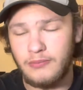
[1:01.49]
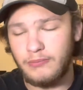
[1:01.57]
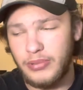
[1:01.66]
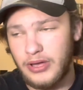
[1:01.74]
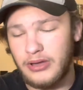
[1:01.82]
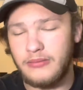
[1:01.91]

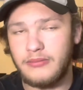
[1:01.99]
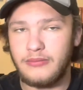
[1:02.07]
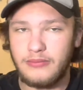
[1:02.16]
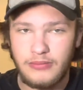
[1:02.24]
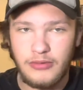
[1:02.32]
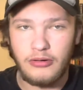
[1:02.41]
but
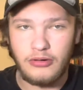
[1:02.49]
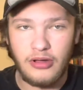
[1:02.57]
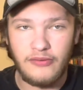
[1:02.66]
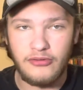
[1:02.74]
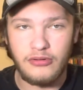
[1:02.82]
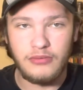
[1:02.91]
it'll
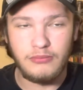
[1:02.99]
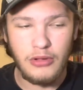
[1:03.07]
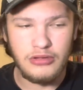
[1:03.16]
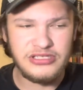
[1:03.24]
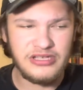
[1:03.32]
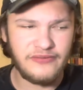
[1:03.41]
cover
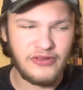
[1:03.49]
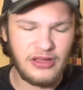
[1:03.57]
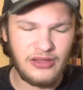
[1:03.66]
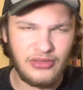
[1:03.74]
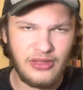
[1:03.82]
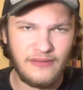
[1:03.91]
most of it. I think